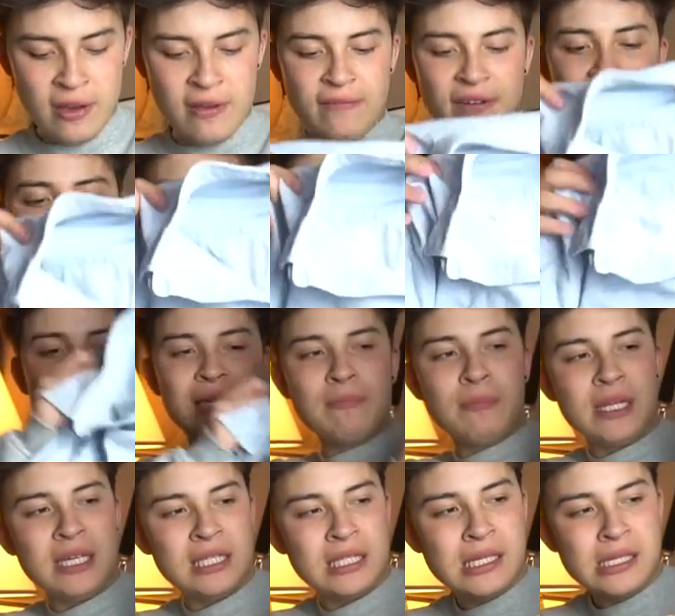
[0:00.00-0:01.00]
very, very
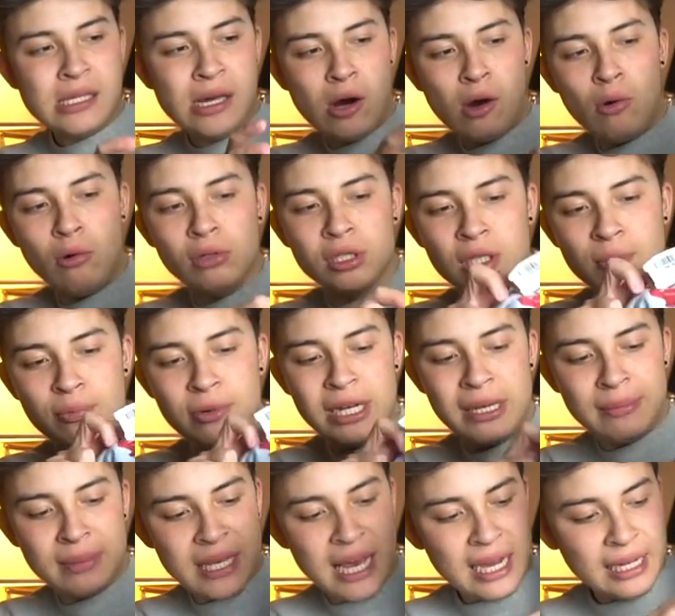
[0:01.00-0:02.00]
simplistic, the old
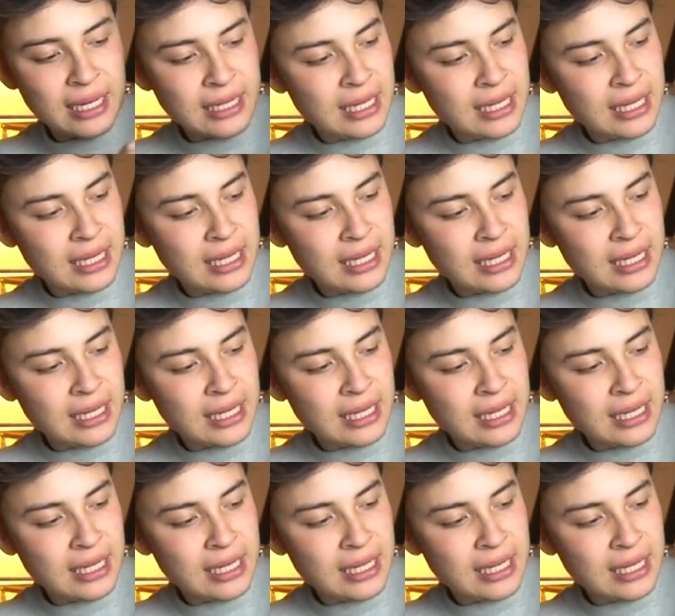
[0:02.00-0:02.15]
Supreme tag,